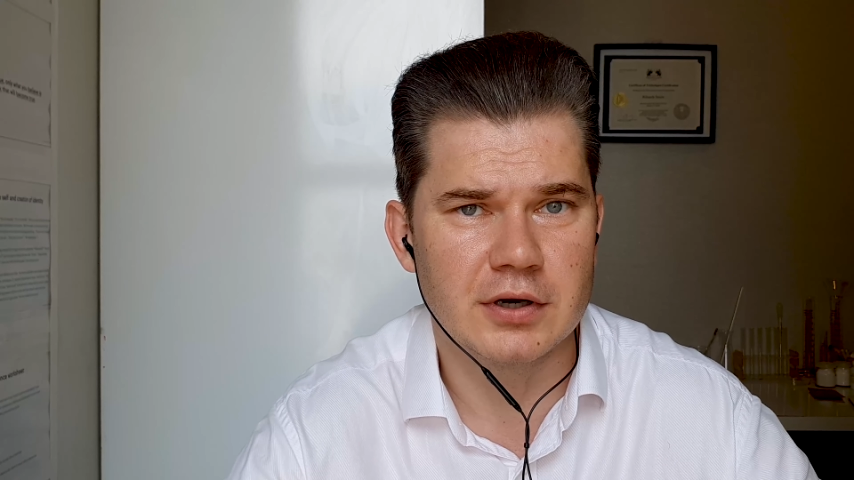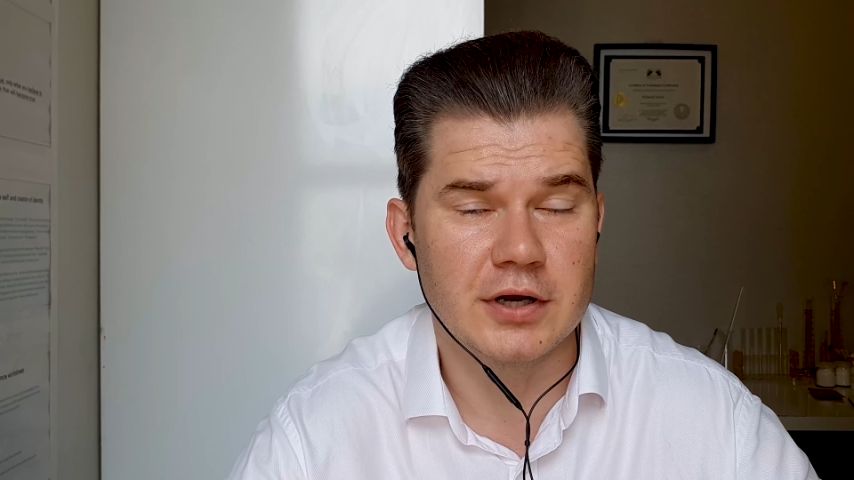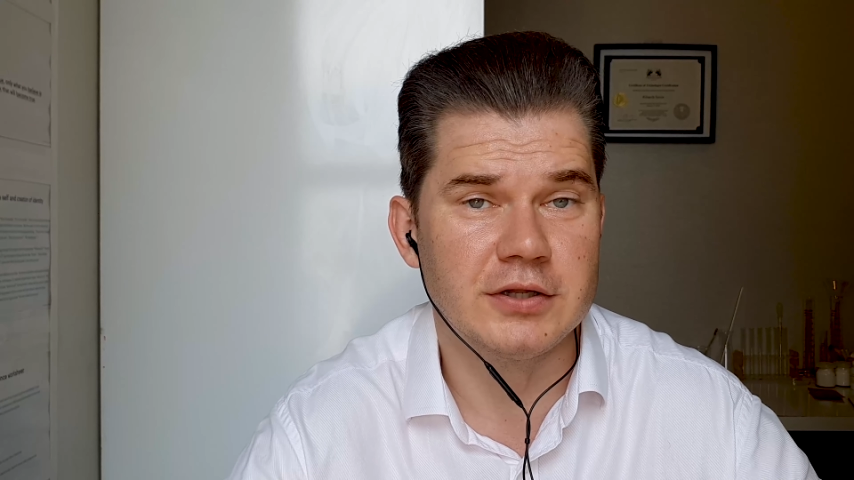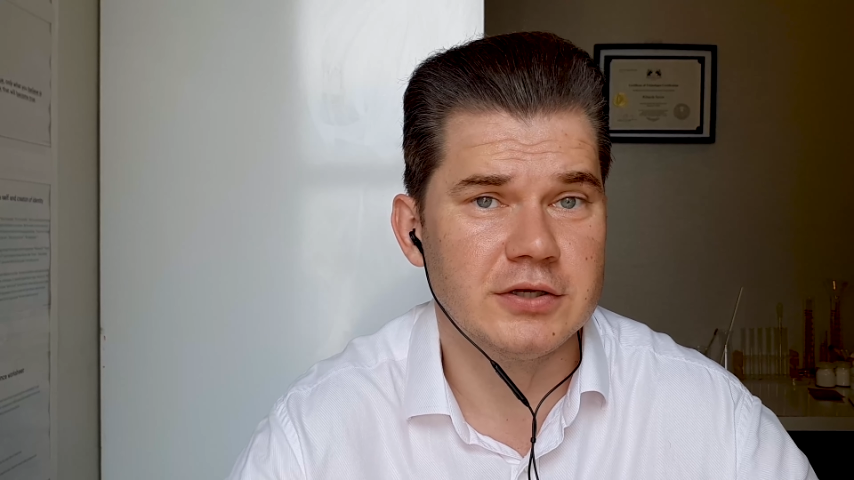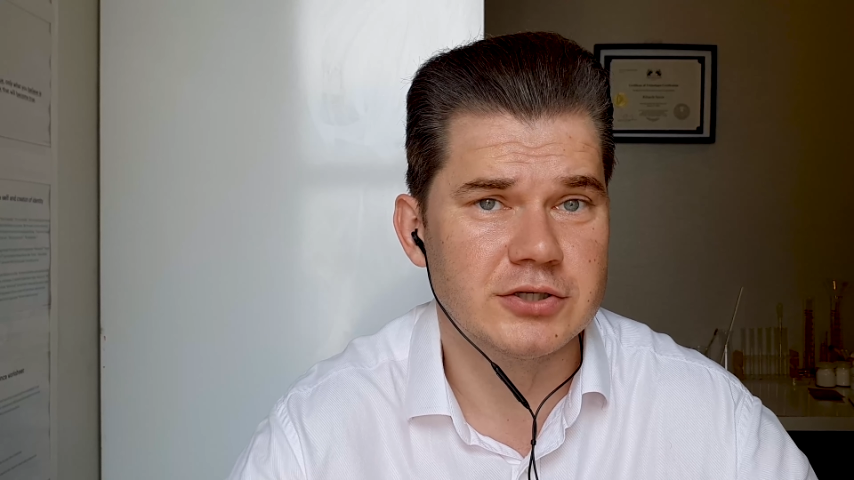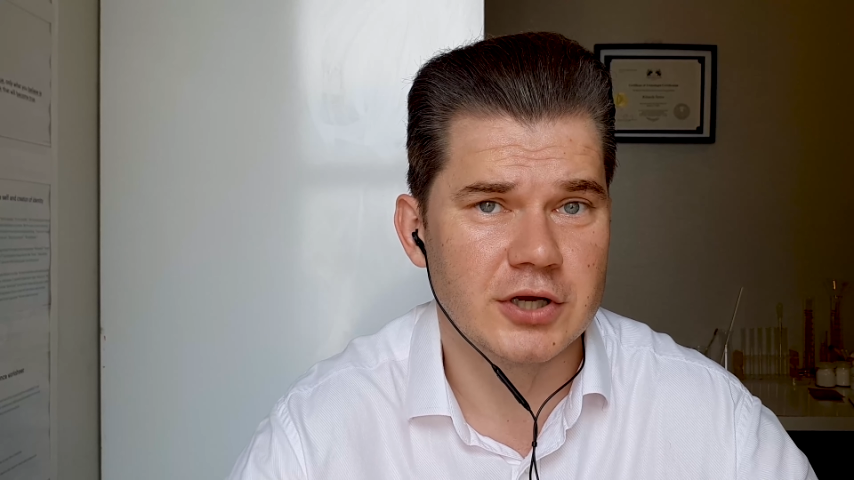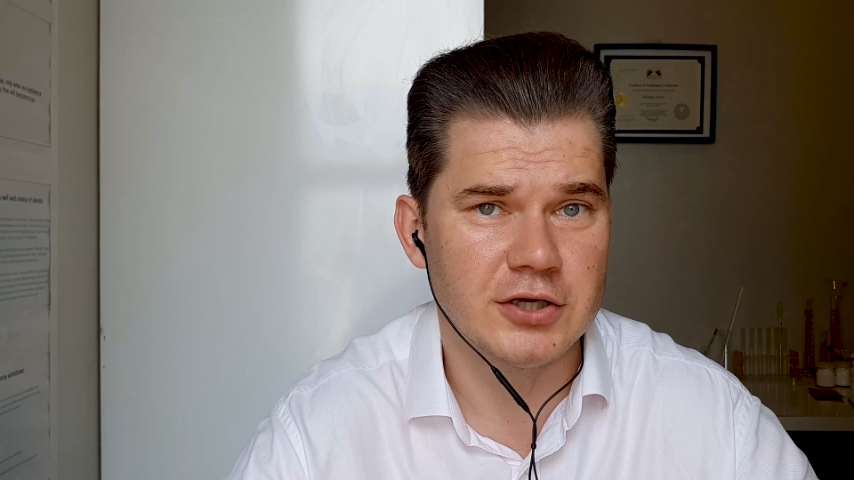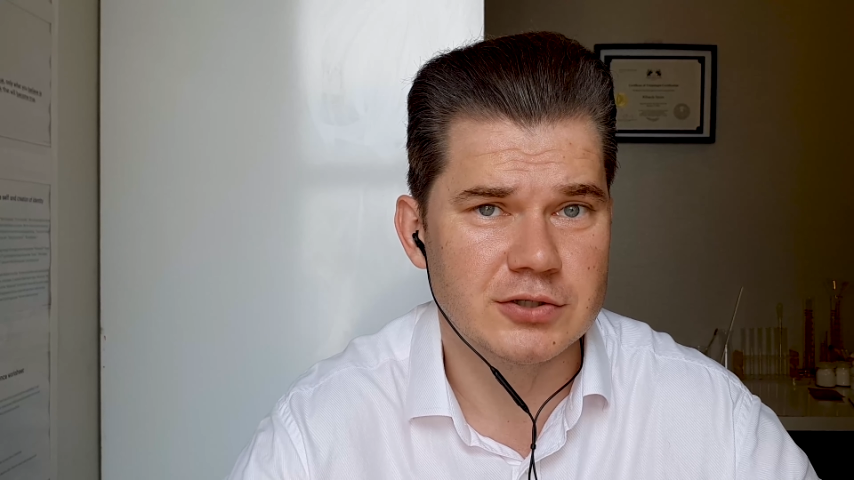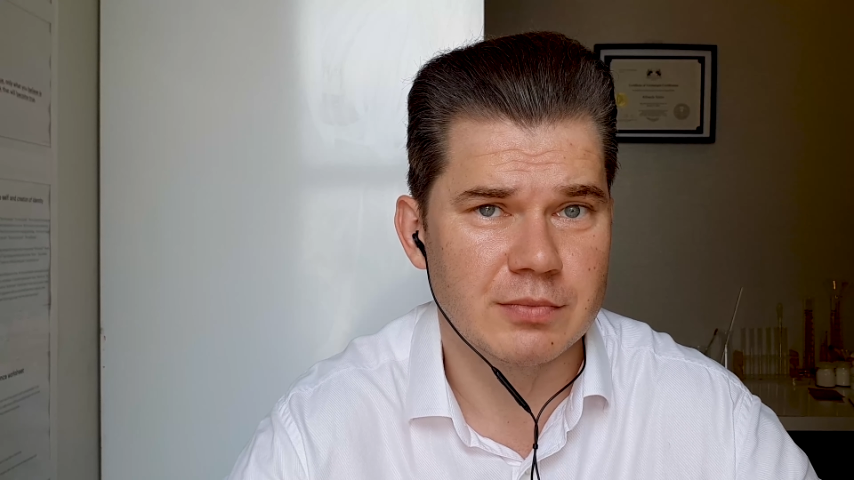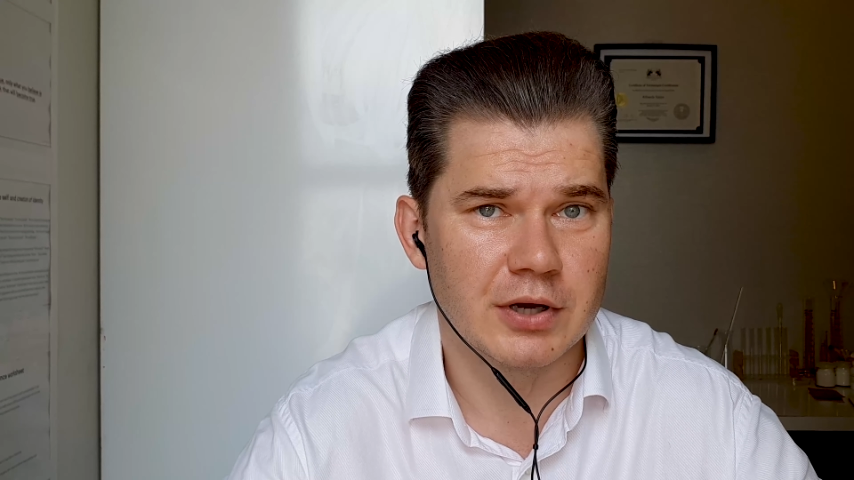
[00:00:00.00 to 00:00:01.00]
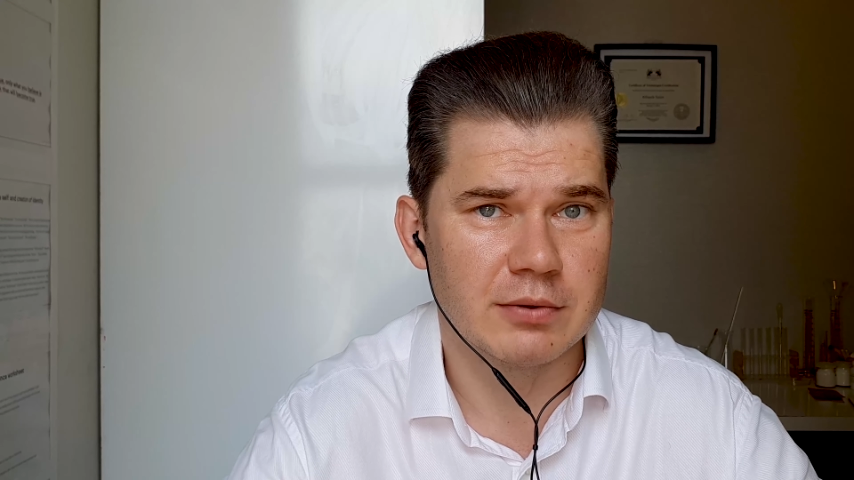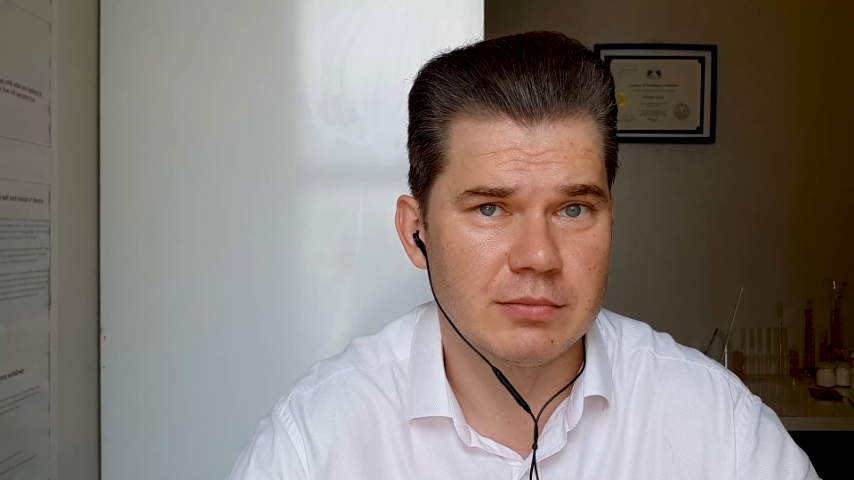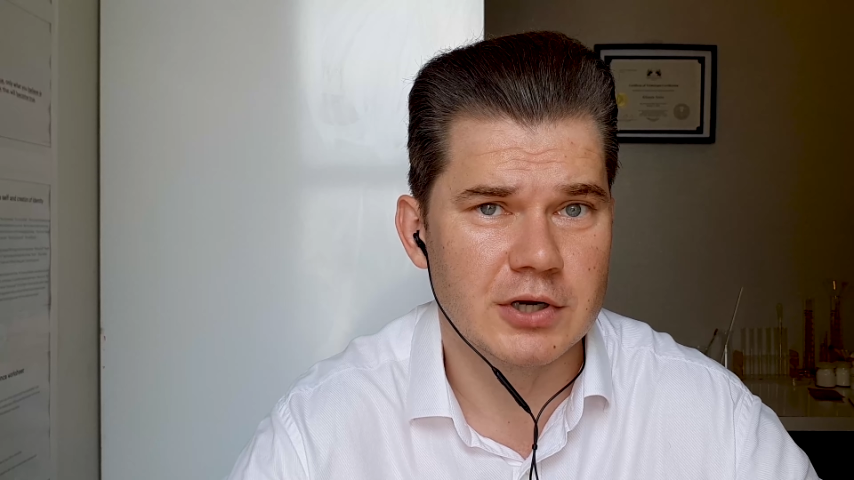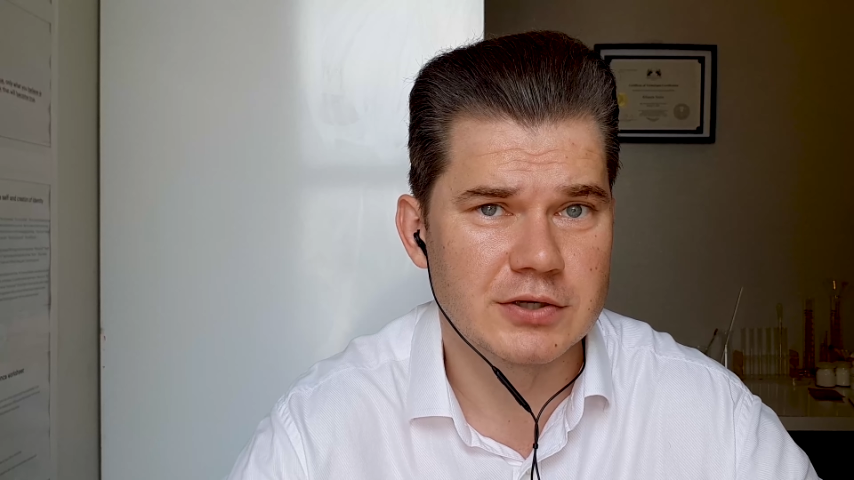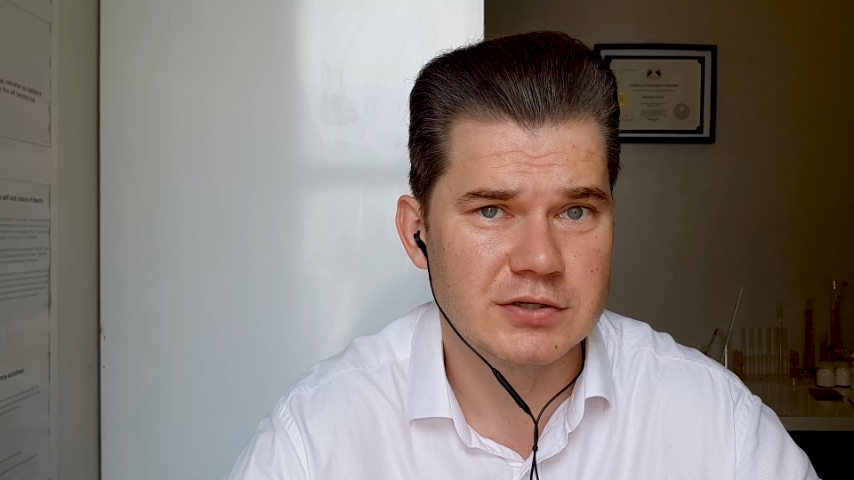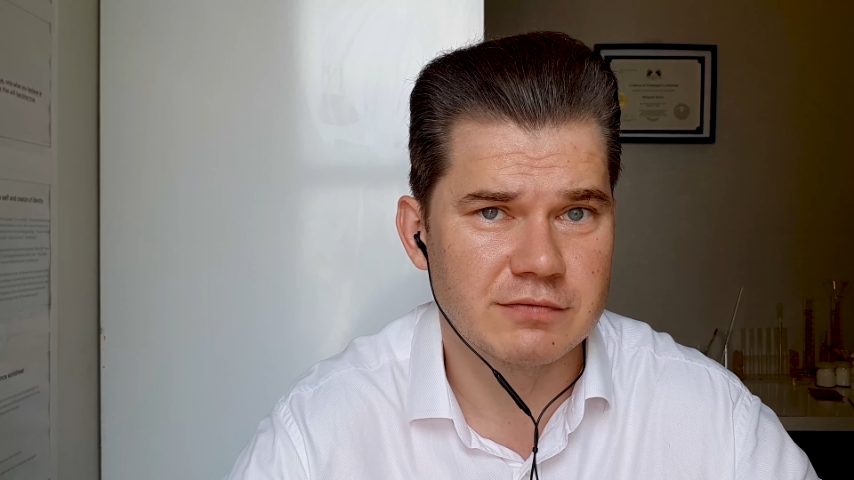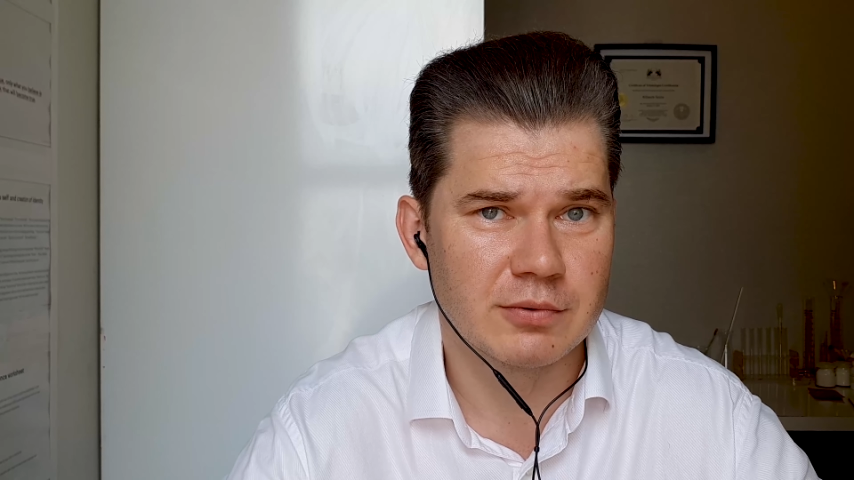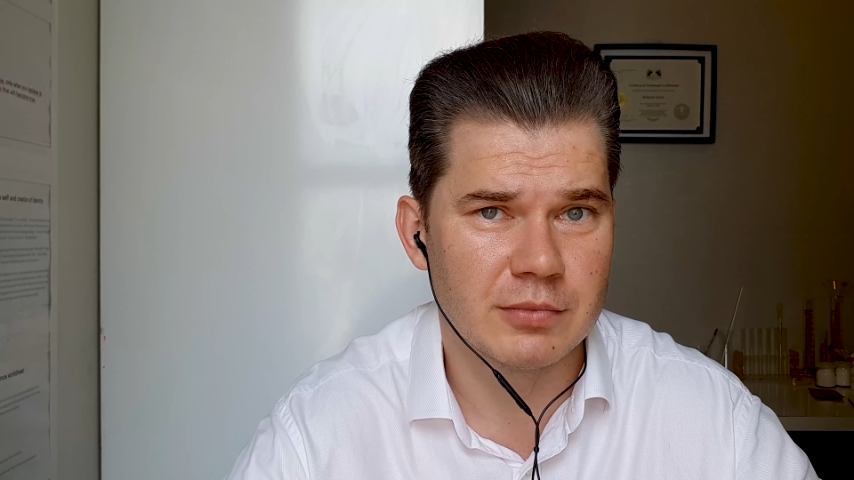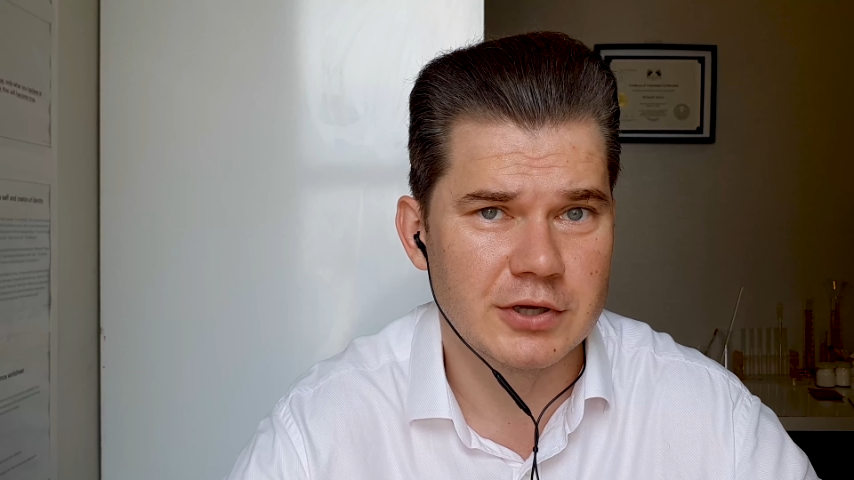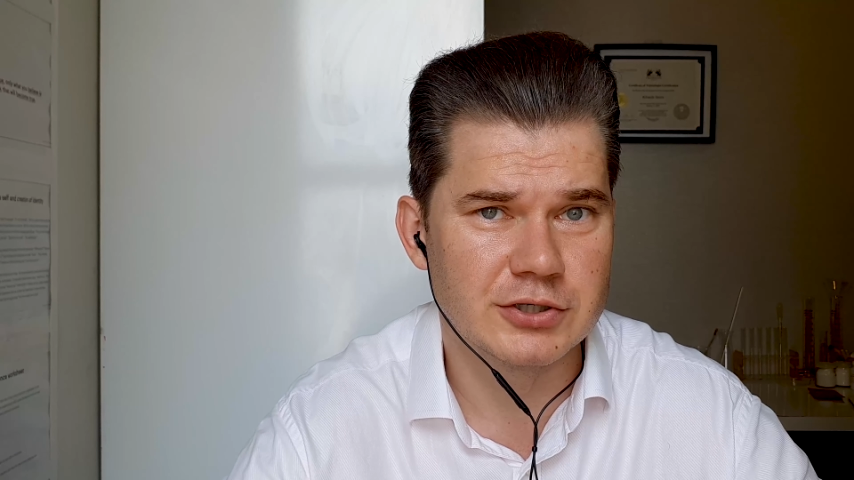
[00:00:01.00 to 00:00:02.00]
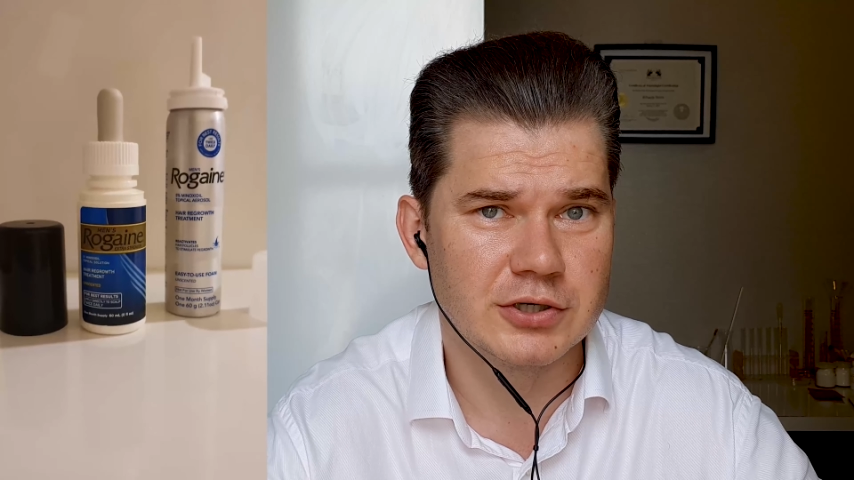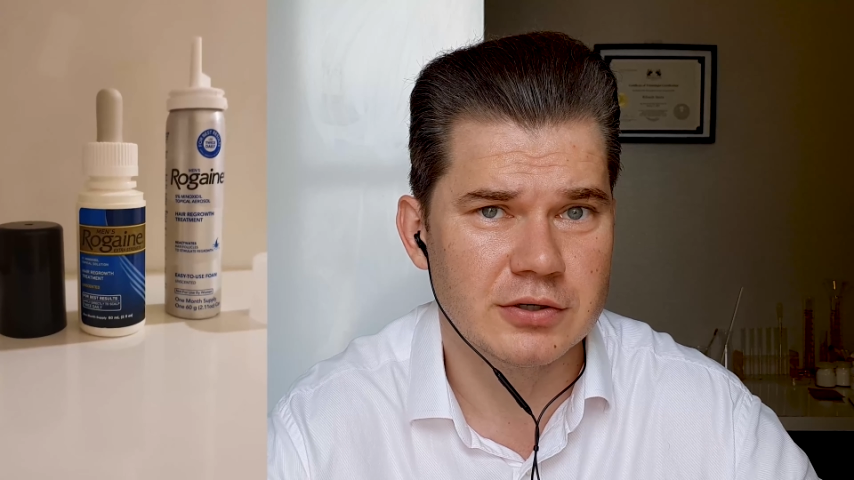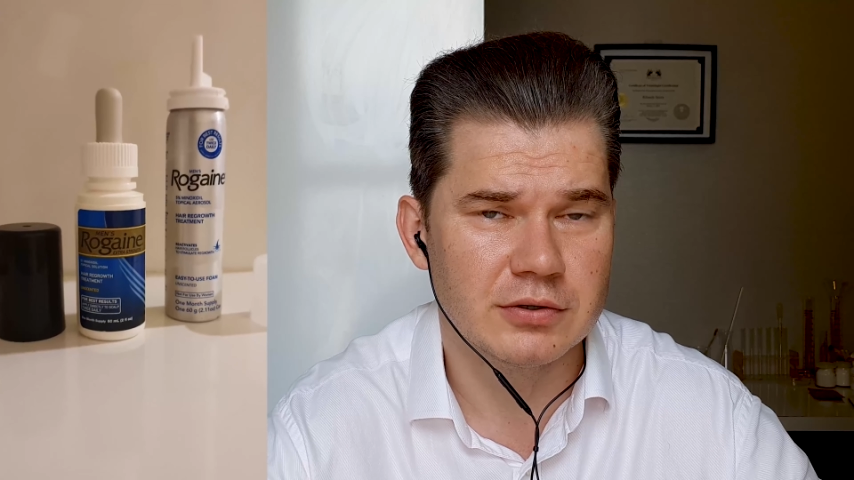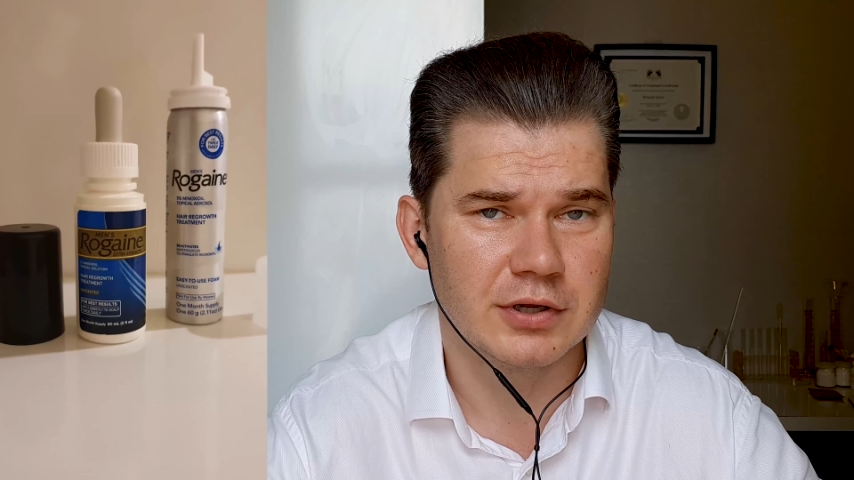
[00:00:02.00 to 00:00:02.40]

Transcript: And I didn't change my minoxidil formulation,